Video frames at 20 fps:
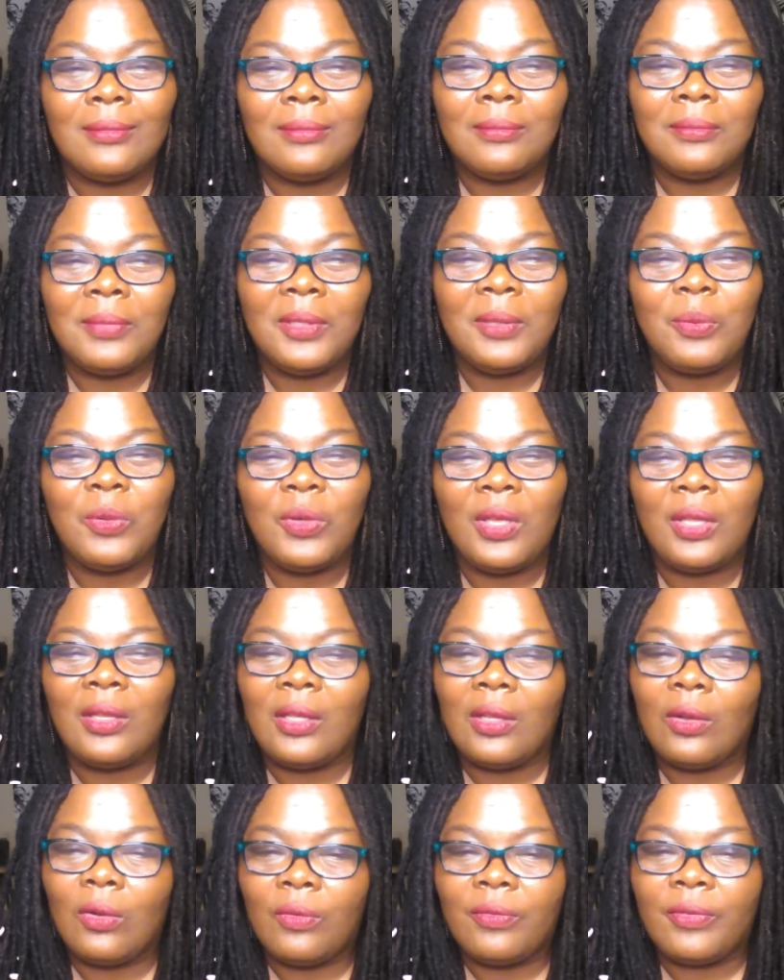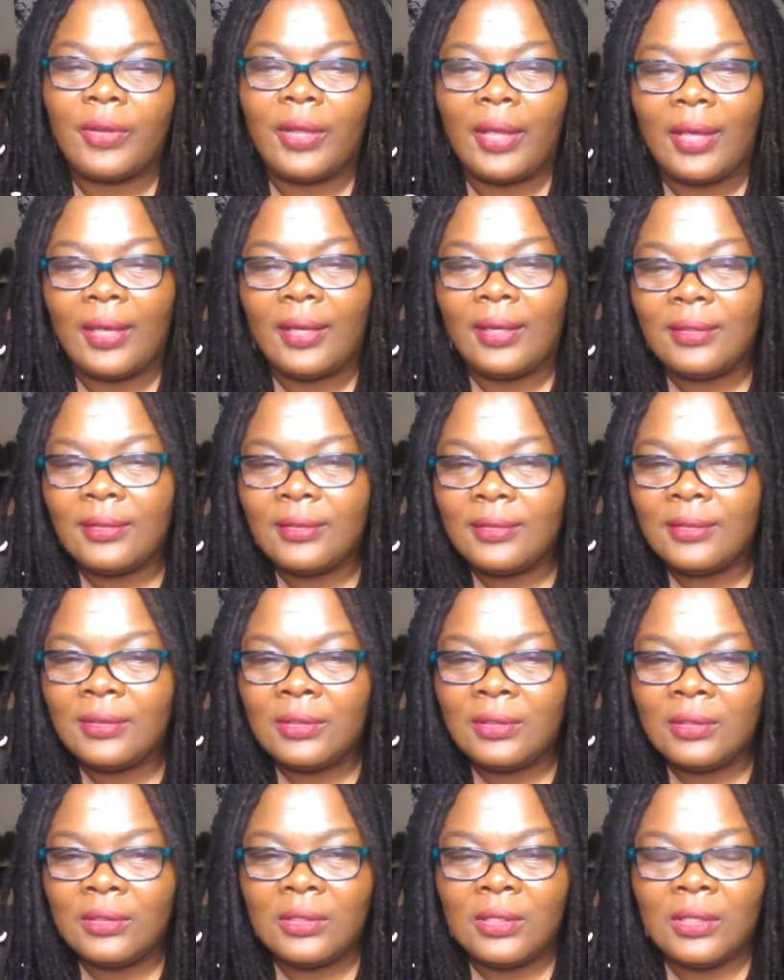people can get over hate.
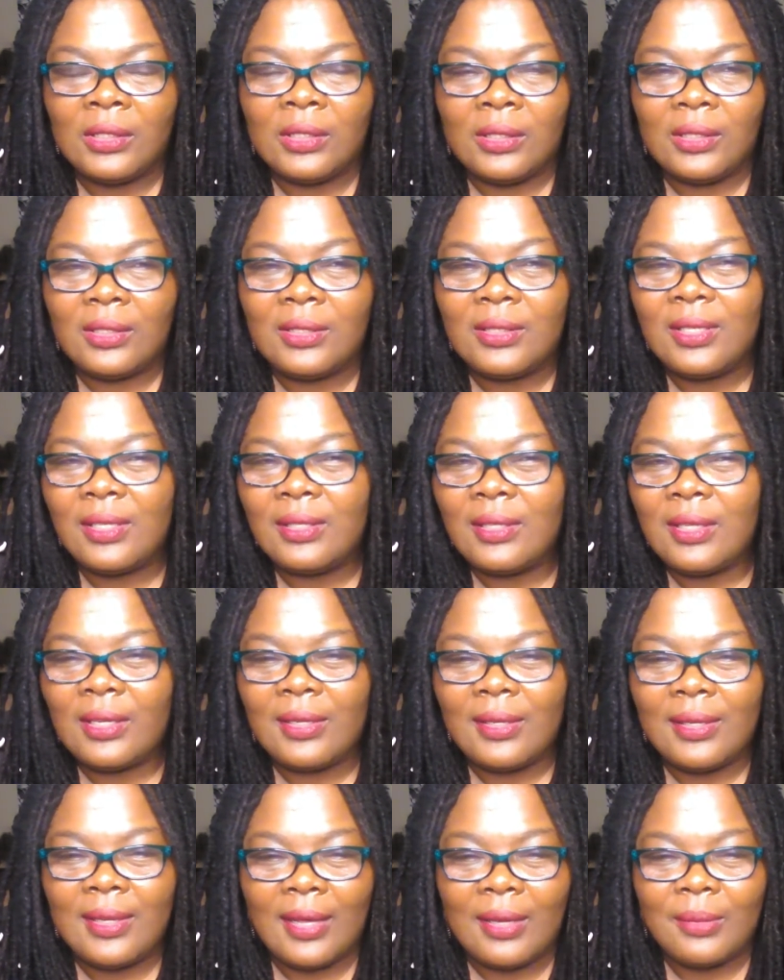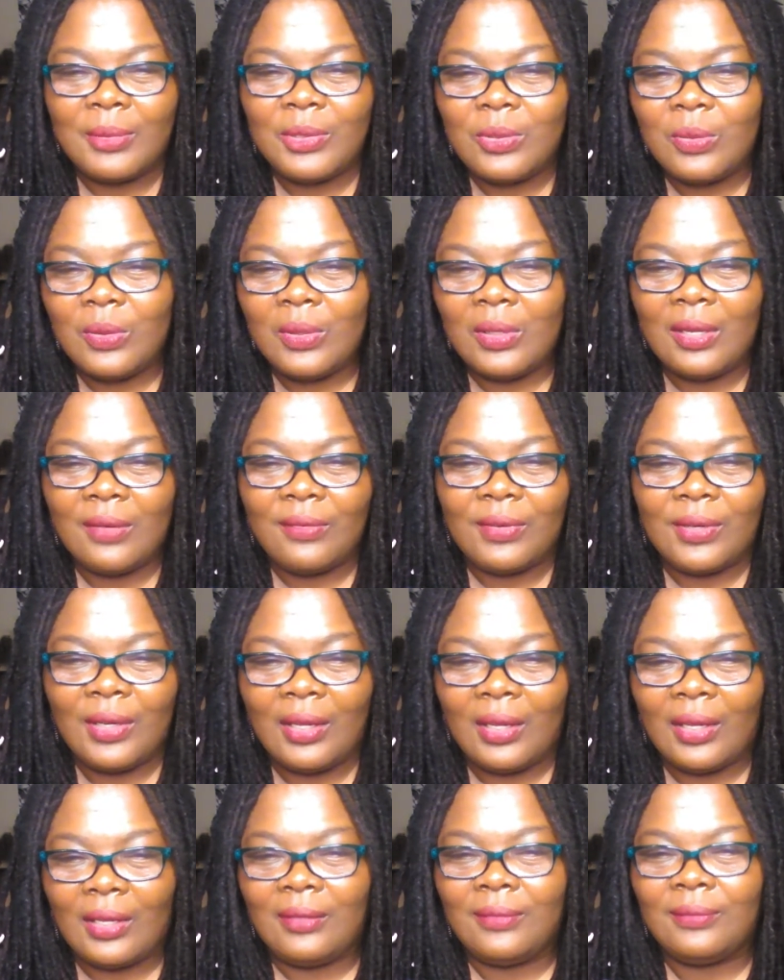There's a thin line between love and
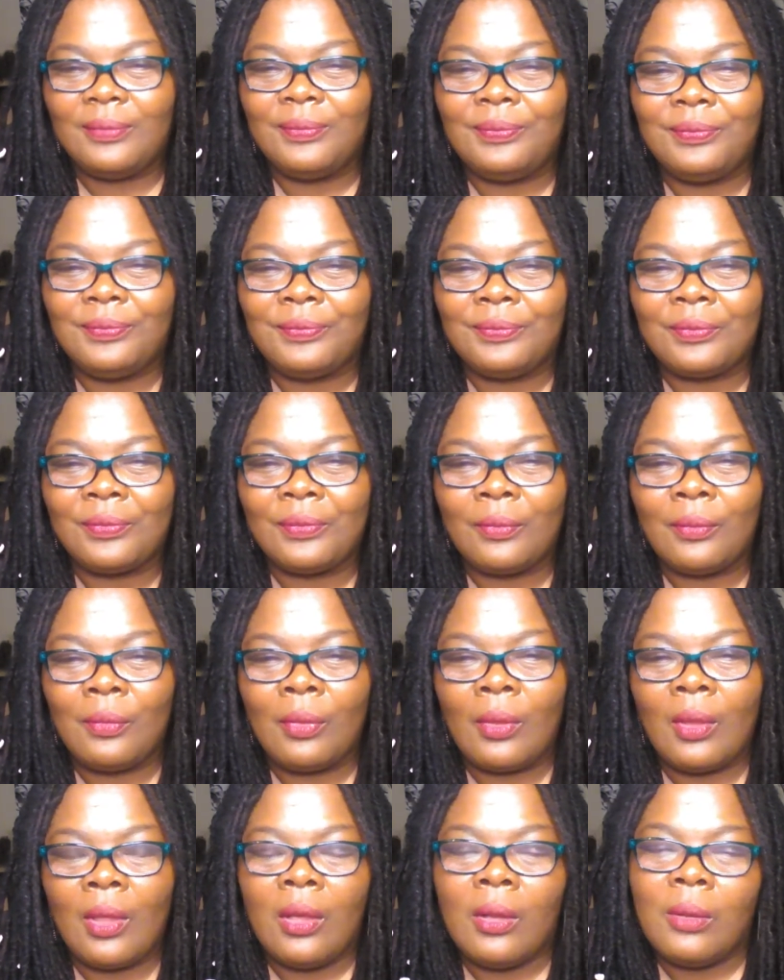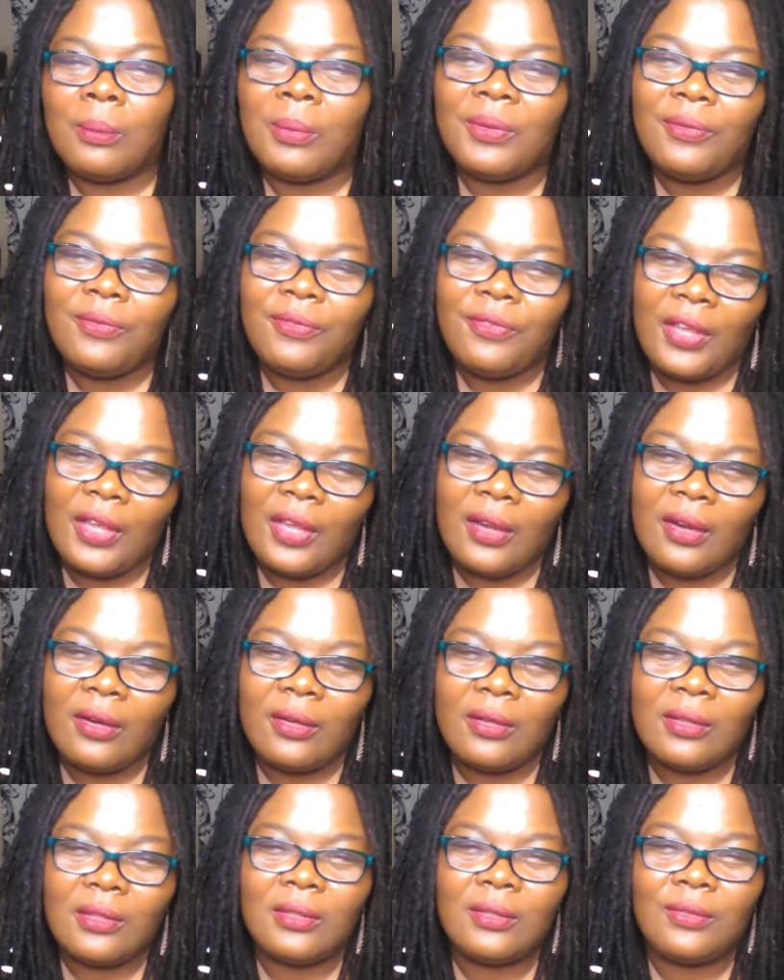hate. But fear
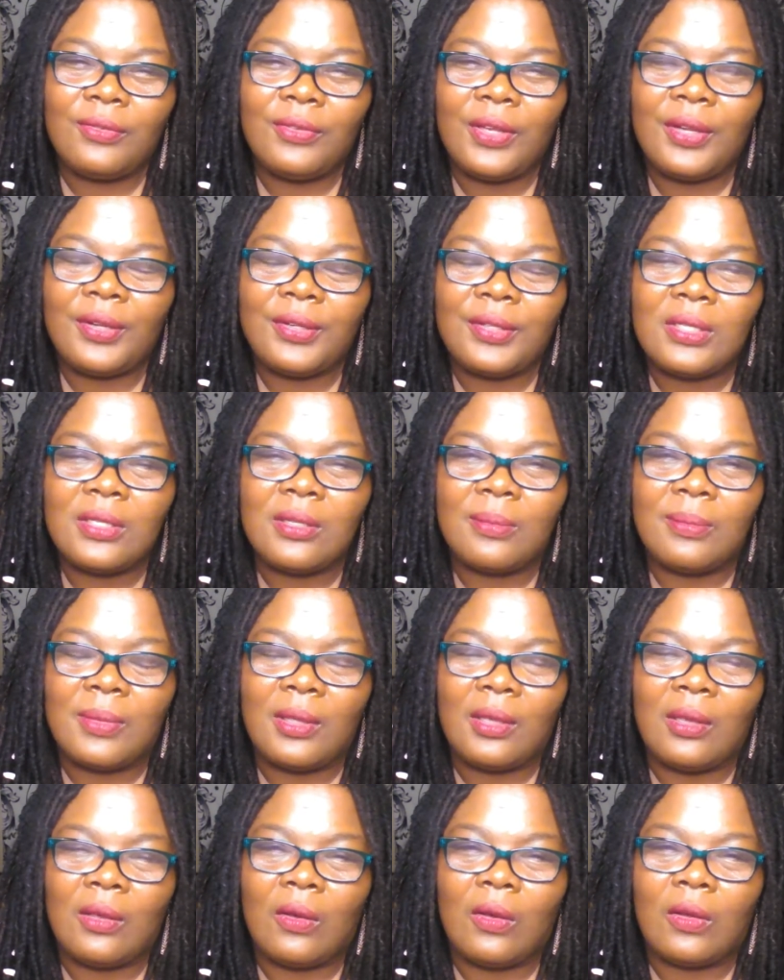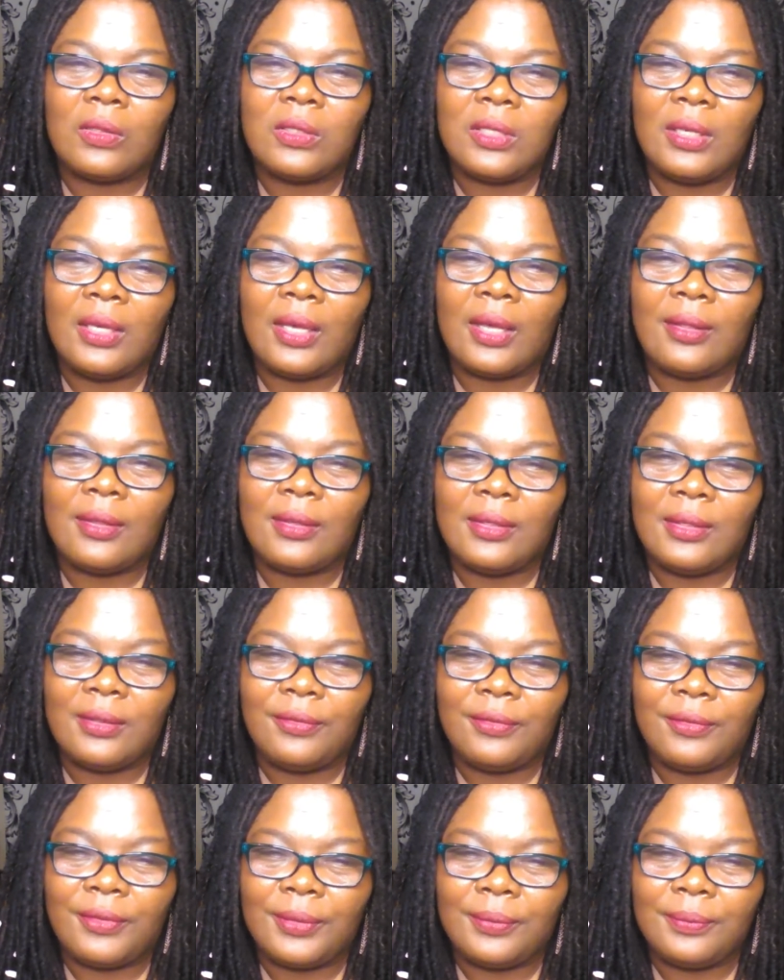is something altogether
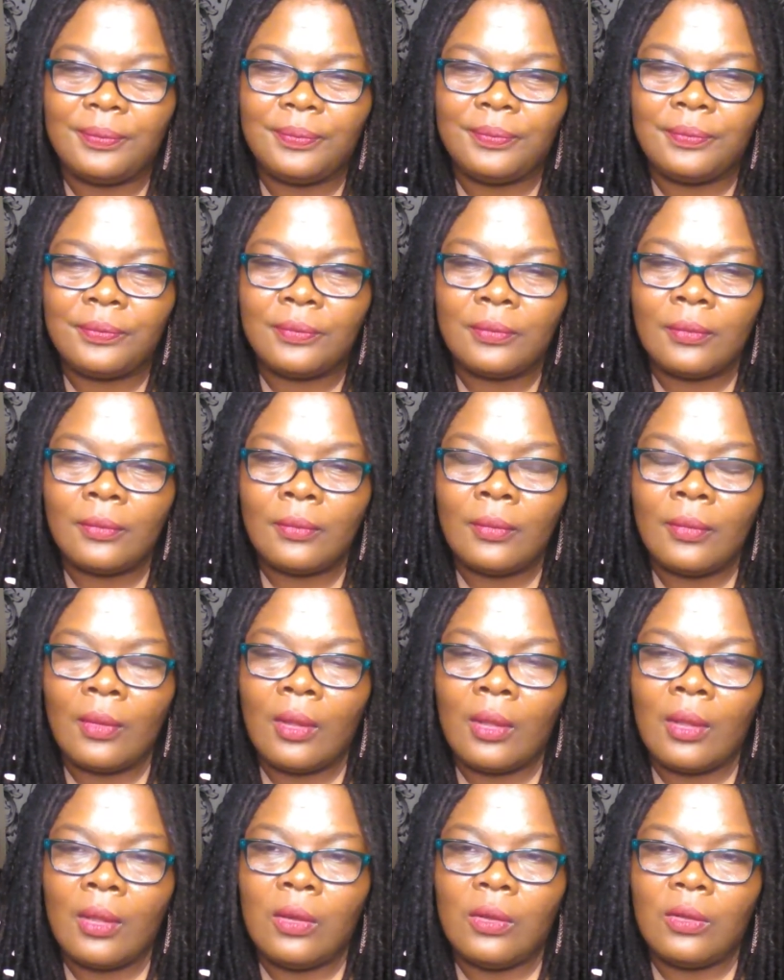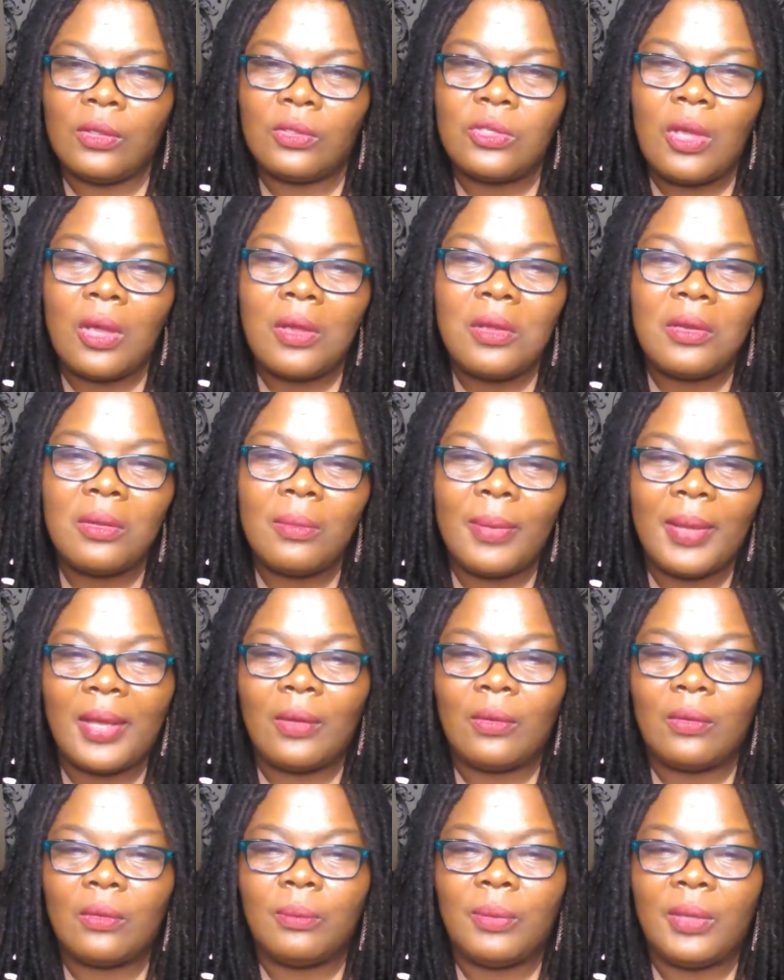different. You're talking
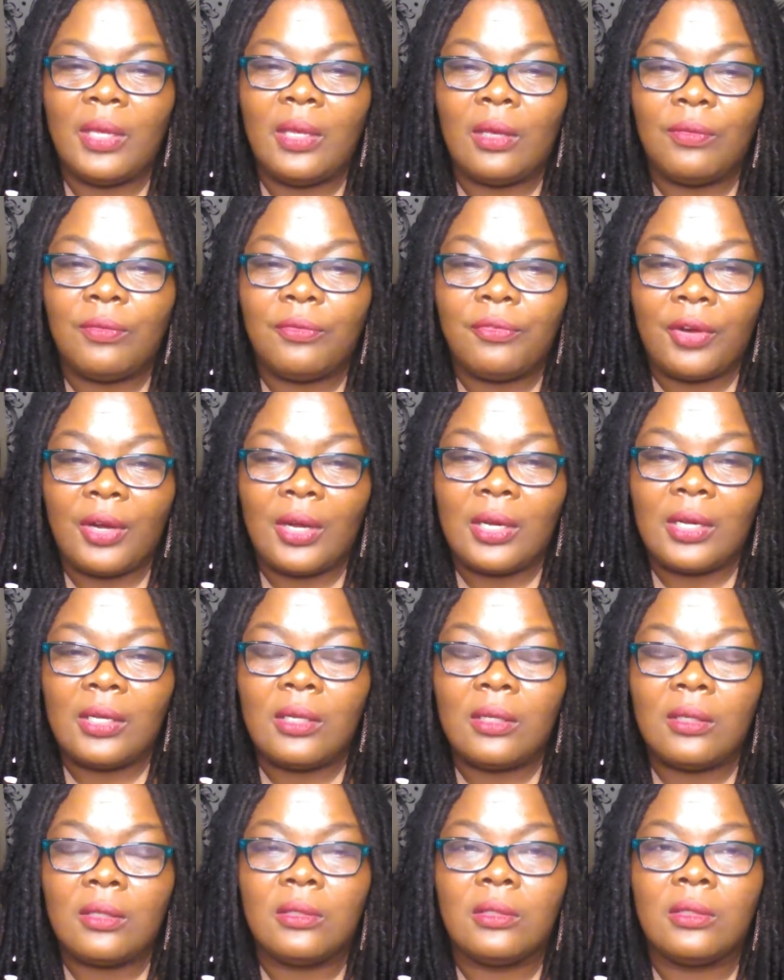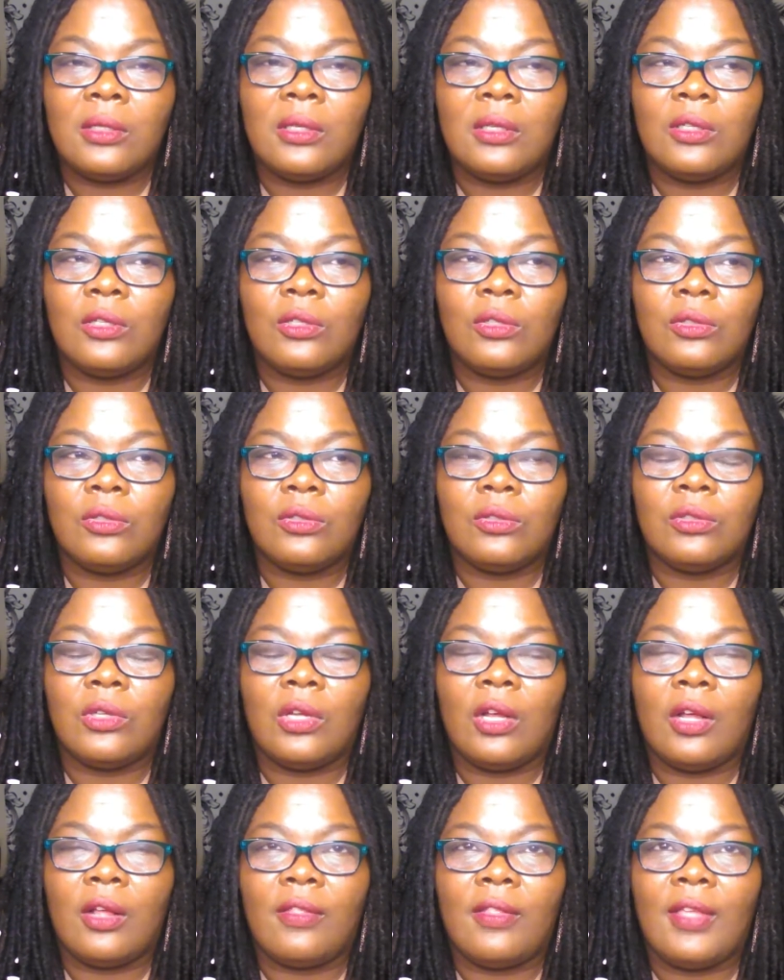about being afraid
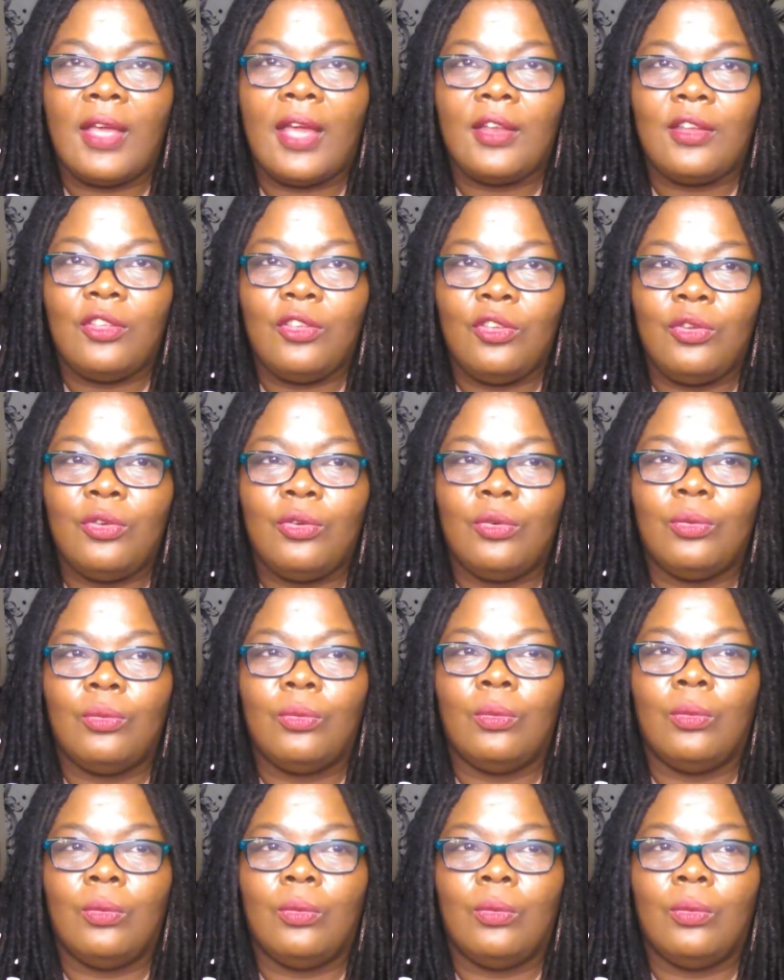that you